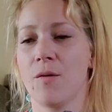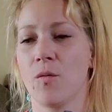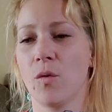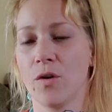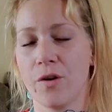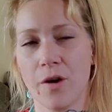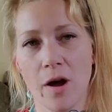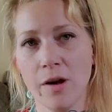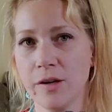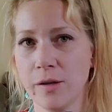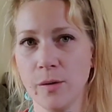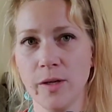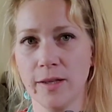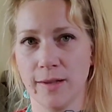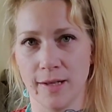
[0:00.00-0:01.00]
We're not
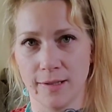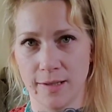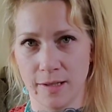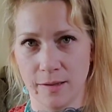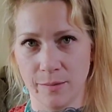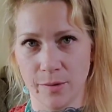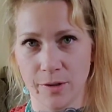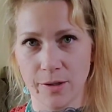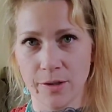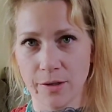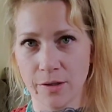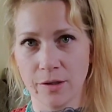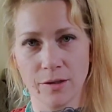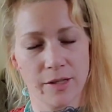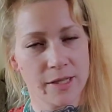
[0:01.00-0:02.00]
doing this anymore.
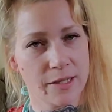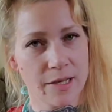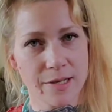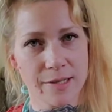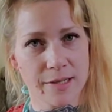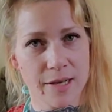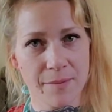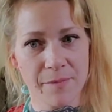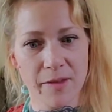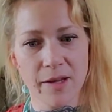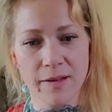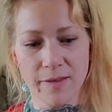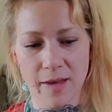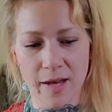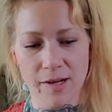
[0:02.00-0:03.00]
This is
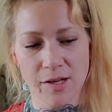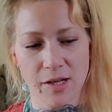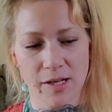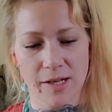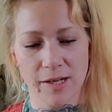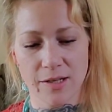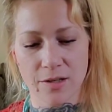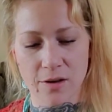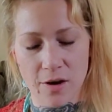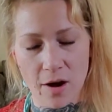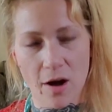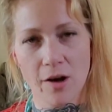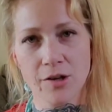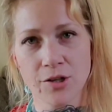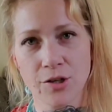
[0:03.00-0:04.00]
something that is
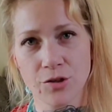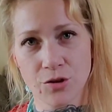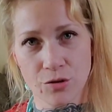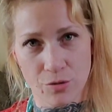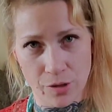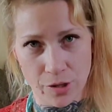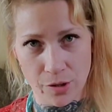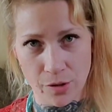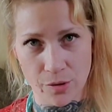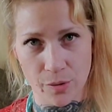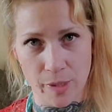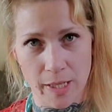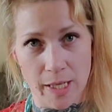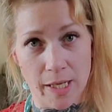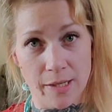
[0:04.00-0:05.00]
not
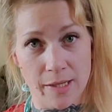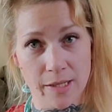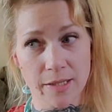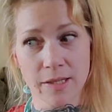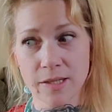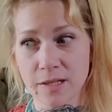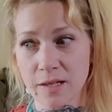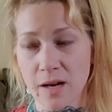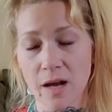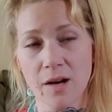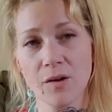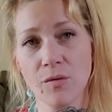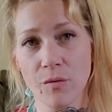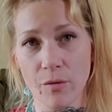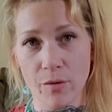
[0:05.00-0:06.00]
true. This is not
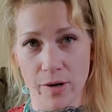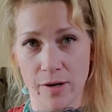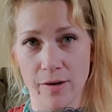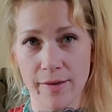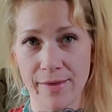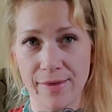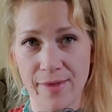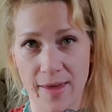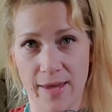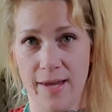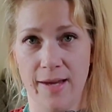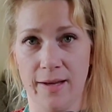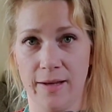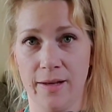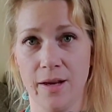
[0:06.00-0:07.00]
a real
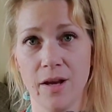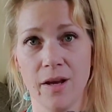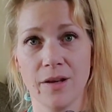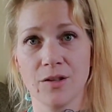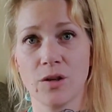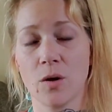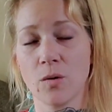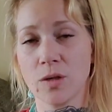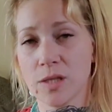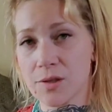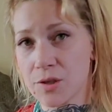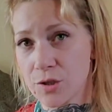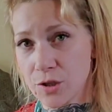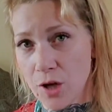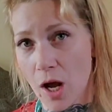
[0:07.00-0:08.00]
thing. So
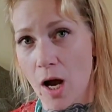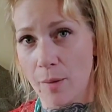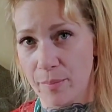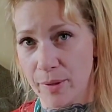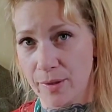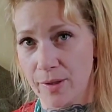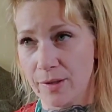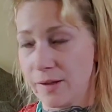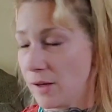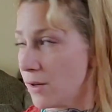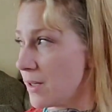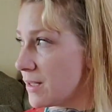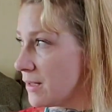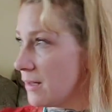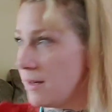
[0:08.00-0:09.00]
stop. There
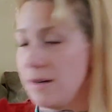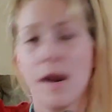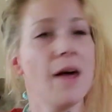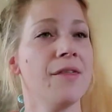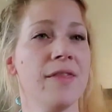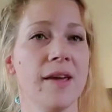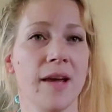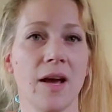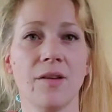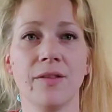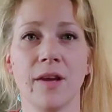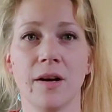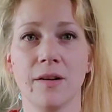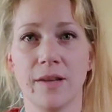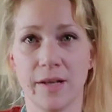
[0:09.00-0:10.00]
is nothing out
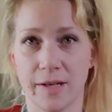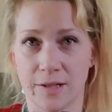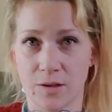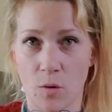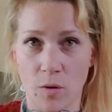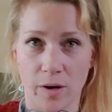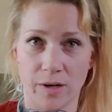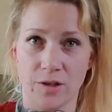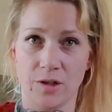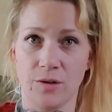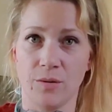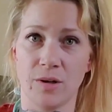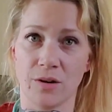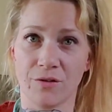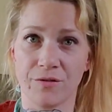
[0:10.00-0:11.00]
there that is going
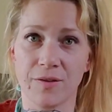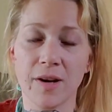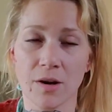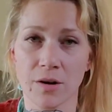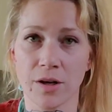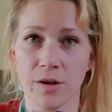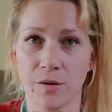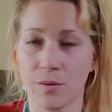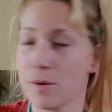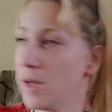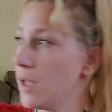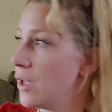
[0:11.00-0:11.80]
to interfere you.